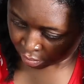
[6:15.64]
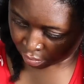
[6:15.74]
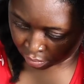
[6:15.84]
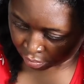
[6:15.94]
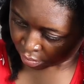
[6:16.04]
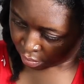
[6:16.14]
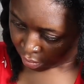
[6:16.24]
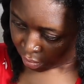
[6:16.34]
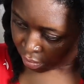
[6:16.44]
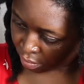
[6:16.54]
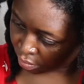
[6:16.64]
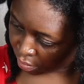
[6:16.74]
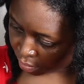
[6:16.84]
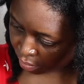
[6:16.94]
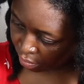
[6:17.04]
the scalp
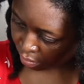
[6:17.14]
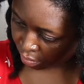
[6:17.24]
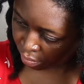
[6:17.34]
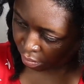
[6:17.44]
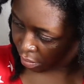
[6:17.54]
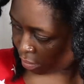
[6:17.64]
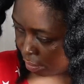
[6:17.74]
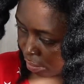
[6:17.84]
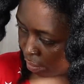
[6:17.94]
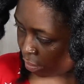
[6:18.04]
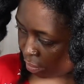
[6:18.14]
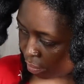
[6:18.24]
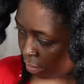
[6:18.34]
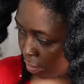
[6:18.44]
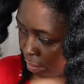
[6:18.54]

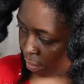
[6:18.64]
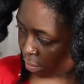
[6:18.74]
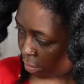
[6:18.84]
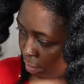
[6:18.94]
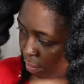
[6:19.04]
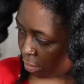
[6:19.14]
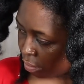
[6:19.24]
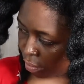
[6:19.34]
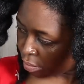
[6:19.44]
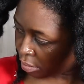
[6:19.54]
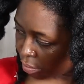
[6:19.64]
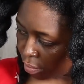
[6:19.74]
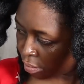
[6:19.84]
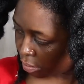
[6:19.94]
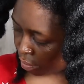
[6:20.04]
increases hair
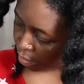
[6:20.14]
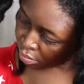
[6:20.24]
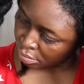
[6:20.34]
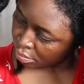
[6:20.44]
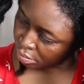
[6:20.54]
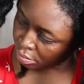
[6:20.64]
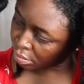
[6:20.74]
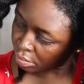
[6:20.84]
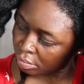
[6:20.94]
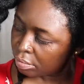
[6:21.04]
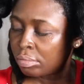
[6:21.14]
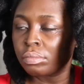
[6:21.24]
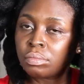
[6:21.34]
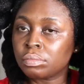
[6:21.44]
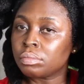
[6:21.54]
growth,
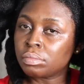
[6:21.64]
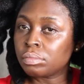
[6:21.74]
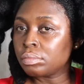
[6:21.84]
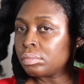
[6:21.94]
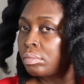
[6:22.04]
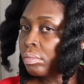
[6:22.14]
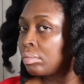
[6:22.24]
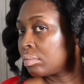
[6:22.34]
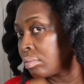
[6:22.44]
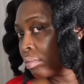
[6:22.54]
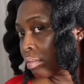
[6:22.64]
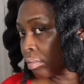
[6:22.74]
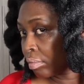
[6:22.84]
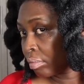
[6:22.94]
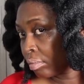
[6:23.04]
improves hair growth.
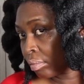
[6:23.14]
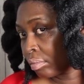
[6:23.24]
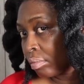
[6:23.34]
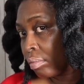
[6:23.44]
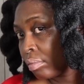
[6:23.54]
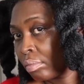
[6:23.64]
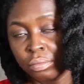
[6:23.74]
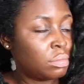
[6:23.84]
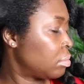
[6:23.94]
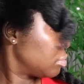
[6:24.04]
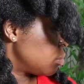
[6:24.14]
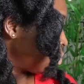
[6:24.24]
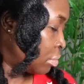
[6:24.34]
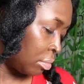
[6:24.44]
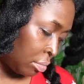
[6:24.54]
So all you need
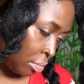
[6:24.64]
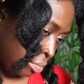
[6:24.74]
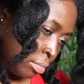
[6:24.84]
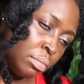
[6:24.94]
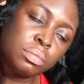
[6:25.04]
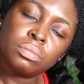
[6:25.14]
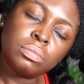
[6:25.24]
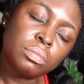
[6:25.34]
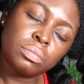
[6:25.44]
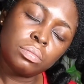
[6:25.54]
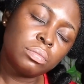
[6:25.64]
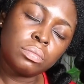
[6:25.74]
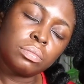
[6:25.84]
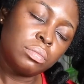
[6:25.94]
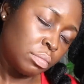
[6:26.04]
to do is to use it to
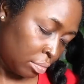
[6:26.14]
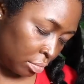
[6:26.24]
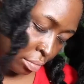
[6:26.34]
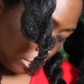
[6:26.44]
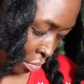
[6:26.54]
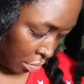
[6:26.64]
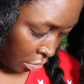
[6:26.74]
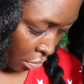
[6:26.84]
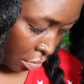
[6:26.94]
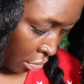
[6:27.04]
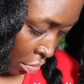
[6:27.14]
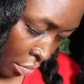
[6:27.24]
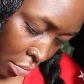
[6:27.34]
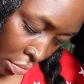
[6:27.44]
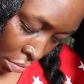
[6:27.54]
massage your bald
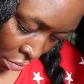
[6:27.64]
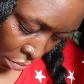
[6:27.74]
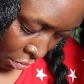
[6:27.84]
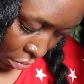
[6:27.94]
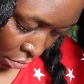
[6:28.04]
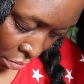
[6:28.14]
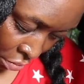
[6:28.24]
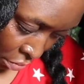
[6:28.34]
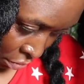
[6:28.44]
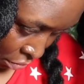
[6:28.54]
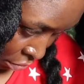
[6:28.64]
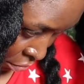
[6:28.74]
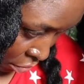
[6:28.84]
spots, your problem